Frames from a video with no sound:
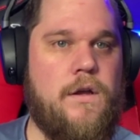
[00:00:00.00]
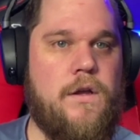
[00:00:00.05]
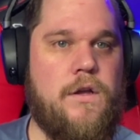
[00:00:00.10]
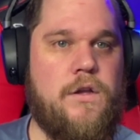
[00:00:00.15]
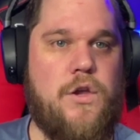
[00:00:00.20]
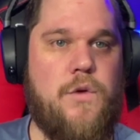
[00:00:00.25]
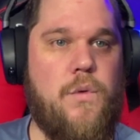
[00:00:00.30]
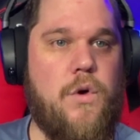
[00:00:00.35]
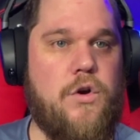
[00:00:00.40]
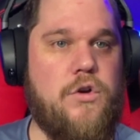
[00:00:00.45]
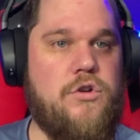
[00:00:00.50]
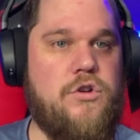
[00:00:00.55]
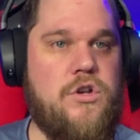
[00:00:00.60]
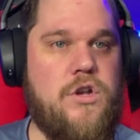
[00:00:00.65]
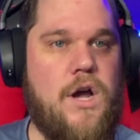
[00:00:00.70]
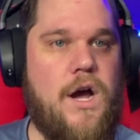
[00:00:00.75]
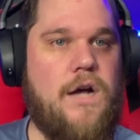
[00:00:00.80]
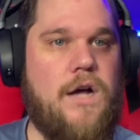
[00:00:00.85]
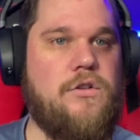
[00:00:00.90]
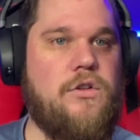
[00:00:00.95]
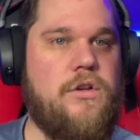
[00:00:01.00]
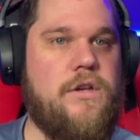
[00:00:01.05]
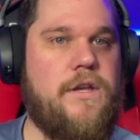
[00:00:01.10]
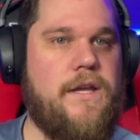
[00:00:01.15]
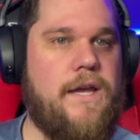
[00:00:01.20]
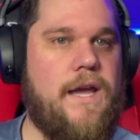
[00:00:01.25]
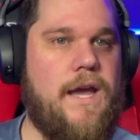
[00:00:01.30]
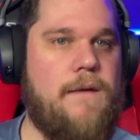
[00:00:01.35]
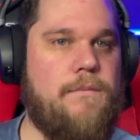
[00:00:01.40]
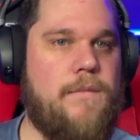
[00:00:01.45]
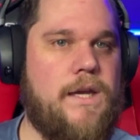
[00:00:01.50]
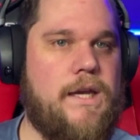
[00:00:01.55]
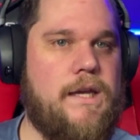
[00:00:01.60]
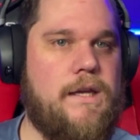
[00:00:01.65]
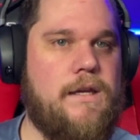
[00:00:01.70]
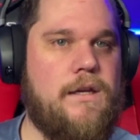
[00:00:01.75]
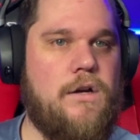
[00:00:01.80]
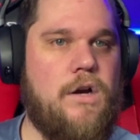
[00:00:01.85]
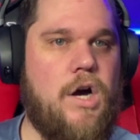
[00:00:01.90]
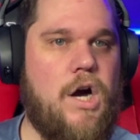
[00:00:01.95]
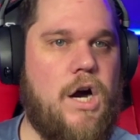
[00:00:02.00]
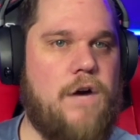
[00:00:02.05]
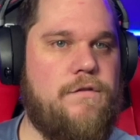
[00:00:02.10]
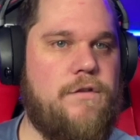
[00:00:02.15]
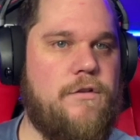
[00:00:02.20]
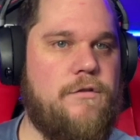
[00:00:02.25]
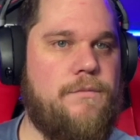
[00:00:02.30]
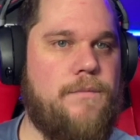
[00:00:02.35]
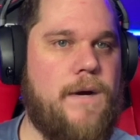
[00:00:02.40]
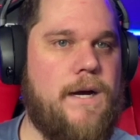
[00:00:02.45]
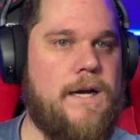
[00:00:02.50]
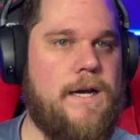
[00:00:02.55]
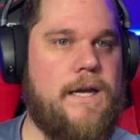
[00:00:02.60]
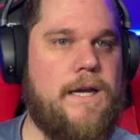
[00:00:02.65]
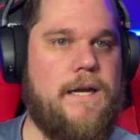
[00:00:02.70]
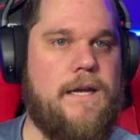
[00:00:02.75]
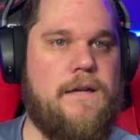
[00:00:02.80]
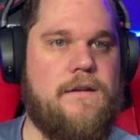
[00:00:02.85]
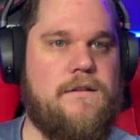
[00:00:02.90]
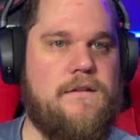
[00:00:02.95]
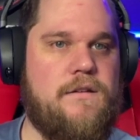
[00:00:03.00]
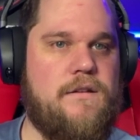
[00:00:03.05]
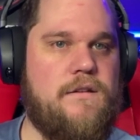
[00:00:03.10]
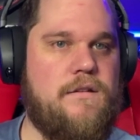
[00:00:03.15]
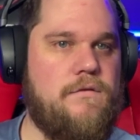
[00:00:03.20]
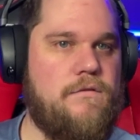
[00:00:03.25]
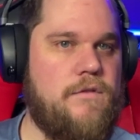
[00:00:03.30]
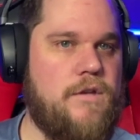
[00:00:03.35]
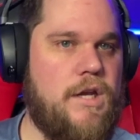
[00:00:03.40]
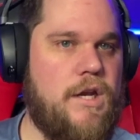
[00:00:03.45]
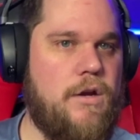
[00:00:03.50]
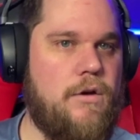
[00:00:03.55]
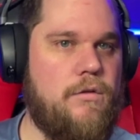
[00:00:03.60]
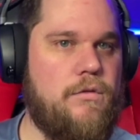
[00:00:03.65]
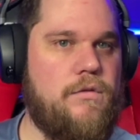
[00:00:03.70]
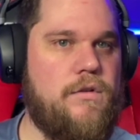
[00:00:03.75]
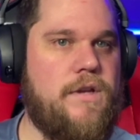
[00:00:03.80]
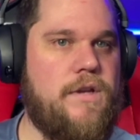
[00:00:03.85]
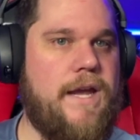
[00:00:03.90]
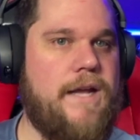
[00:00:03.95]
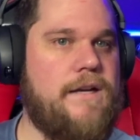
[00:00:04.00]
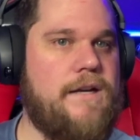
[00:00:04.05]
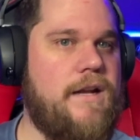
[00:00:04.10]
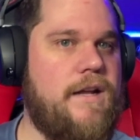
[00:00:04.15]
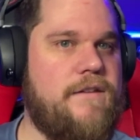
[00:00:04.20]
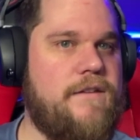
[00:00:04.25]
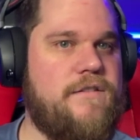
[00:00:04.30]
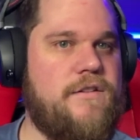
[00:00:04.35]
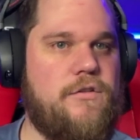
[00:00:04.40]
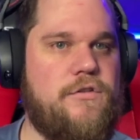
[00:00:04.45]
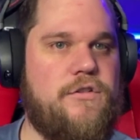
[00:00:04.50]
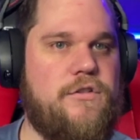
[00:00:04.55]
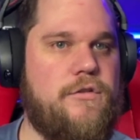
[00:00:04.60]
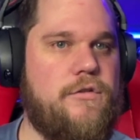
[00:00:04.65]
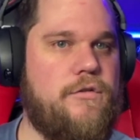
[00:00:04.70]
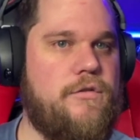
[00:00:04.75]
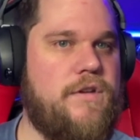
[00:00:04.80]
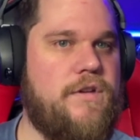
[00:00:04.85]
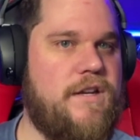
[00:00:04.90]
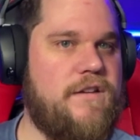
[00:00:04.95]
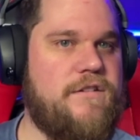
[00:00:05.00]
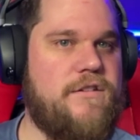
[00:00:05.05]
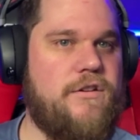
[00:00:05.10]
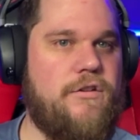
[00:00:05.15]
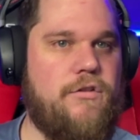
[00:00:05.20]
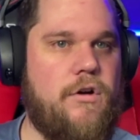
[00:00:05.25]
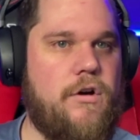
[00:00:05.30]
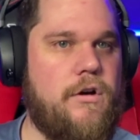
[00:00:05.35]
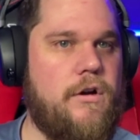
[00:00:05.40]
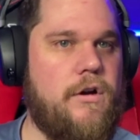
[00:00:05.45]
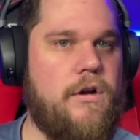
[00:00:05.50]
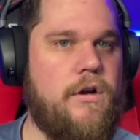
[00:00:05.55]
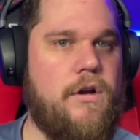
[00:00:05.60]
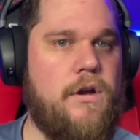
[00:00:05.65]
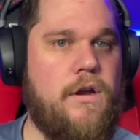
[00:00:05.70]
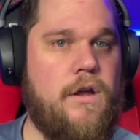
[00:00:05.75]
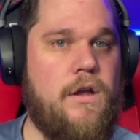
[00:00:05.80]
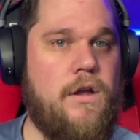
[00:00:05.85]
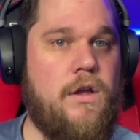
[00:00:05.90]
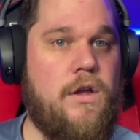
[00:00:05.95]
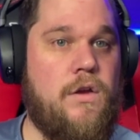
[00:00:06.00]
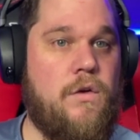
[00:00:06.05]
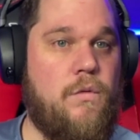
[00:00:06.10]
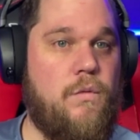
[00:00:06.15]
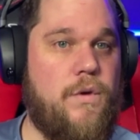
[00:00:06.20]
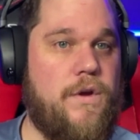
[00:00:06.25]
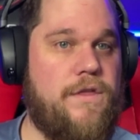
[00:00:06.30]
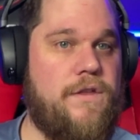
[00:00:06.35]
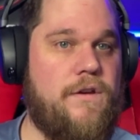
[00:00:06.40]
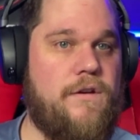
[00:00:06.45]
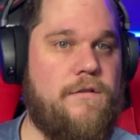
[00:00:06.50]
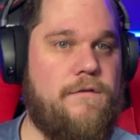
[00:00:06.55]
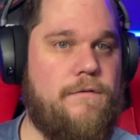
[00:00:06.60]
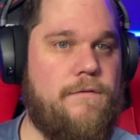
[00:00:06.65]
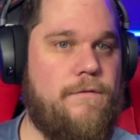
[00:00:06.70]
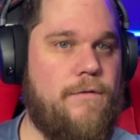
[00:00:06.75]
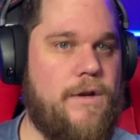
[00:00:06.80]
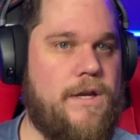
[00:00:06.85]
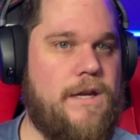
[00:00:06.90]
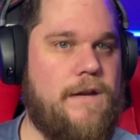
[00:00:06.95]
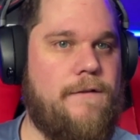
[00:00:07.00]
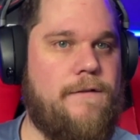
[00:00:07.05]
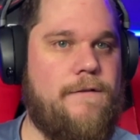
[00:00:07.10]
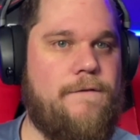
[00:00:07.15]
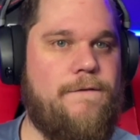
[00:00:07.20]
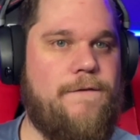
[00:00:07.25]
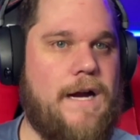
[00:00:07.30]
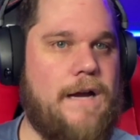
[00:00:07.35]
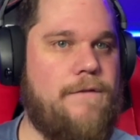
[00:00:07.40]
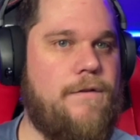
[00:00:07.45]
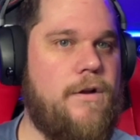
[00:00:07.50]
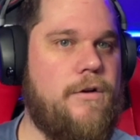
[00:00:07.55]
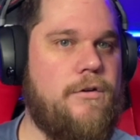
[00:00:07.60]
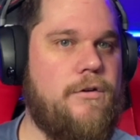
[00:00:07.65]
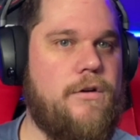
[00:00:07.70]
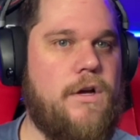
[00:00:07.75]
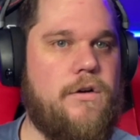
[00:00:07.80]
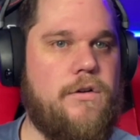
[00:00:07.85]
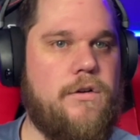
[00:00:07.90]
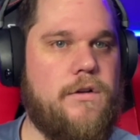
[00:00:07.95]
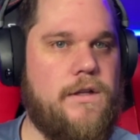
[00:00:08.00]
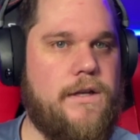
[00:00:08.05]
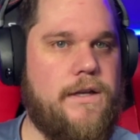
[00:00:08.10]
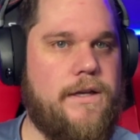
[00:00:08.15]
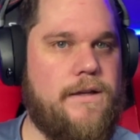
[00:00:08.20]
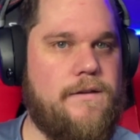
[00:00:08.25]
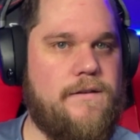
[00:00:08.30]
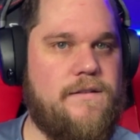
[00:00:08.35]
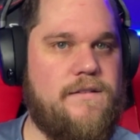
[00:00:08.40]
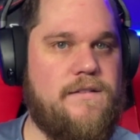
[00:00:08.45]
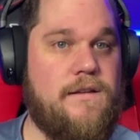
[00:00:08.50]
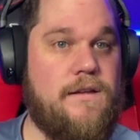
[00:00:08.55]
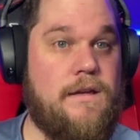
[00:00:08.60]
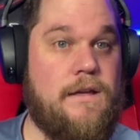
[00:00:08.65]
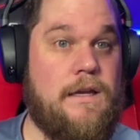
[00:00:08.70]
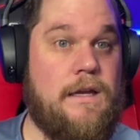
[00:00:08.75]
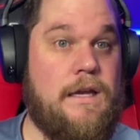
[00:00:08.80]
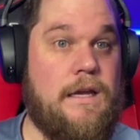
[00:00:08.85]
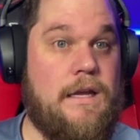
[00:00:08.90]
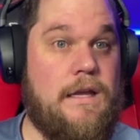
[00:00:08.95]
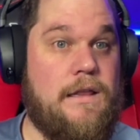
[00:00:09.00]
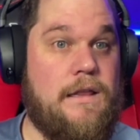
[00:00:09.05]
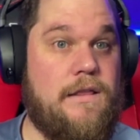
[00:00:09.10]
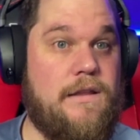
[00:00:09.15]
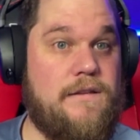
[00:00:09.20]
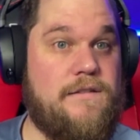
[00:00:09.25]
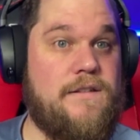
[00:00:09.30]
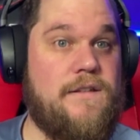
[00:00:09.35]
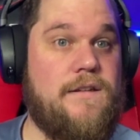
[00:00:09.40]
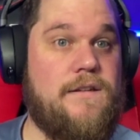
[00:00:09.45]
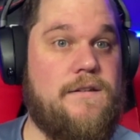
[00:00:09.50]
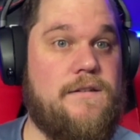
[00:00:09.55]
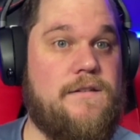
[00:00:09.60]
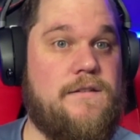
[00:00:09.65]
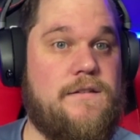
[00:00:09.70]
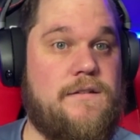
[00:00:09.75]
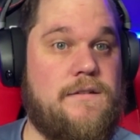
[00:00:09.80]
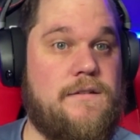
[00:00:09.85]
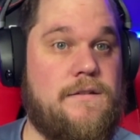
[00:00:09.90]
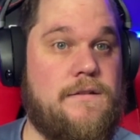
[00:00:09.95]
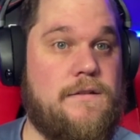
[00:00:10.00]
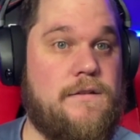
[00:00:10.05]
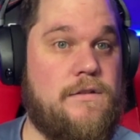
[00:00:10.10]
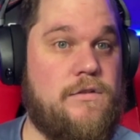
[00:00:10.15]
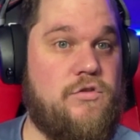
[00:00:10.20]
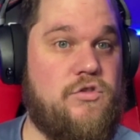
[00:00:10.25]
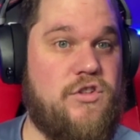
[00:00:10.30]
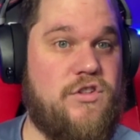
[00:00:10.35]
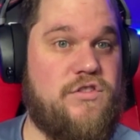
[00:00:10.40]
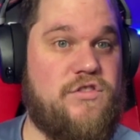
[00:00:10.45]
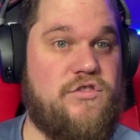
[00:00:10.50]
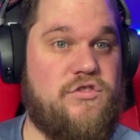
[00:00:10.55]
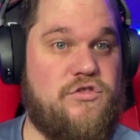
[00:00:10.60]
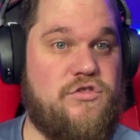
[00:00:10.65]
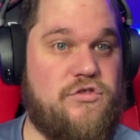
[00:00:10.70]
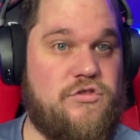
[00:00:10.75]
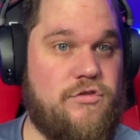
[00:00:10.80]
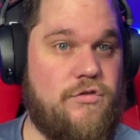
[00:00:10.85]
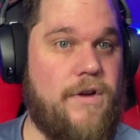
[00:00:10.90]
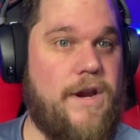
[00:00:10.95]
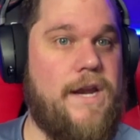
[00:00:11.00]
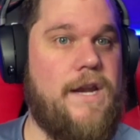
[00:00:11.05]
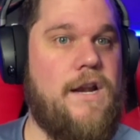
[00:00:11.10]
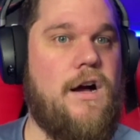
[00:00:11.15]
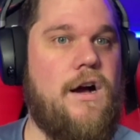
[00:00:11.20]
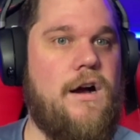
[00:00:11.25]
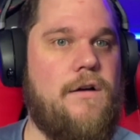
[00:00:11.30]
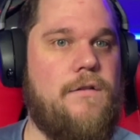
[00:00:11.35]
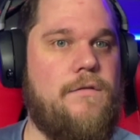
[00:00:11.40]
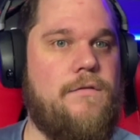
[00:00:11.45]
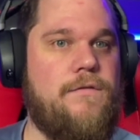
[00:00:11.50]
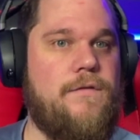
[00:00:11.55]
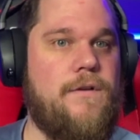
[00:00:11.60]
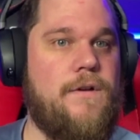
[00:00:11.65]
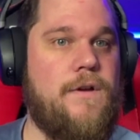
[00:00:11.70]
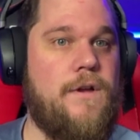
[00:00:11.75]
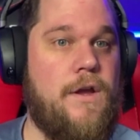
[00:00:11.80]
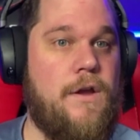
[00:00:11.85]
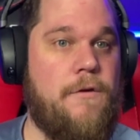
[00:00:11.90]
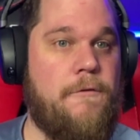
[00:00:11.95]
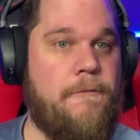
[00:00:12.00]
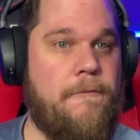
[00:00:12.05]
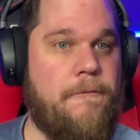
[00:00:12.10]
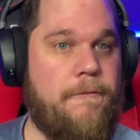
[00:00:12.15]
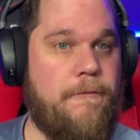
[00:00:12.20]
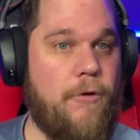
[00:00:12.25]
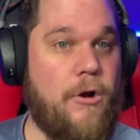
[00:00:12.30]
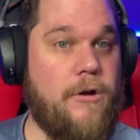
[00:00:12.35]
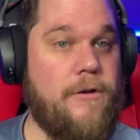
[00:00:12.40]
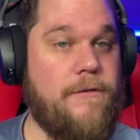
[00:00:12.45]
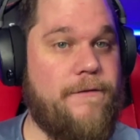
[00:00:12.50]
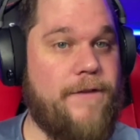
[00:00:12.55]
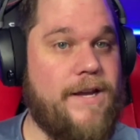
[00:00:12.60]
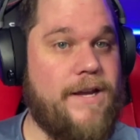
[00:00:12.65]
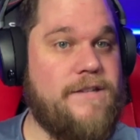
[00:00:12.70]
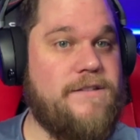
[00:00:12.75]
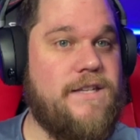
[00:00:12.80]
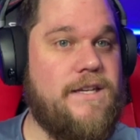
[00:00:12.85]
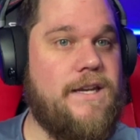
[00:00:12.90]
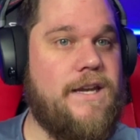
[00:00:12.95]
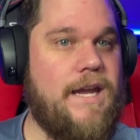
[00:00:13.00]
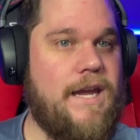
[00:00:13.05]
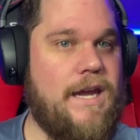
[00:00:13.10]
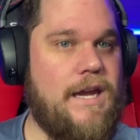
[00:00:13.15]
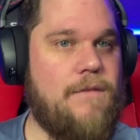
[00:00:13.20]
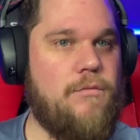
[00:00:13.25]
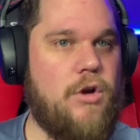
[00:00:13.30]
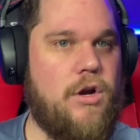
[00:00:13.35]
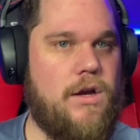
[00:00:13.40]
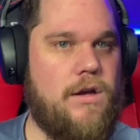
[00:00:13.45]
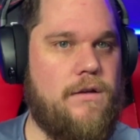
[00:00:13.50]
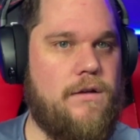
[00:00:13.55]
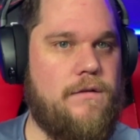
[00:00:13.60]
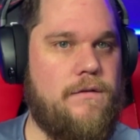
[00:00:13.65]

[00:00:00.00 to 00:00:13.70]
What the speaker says: You are not looking at me off of my, Canon SL2 DSLR with a freaking $500 lens. This is just straight off front-facing camera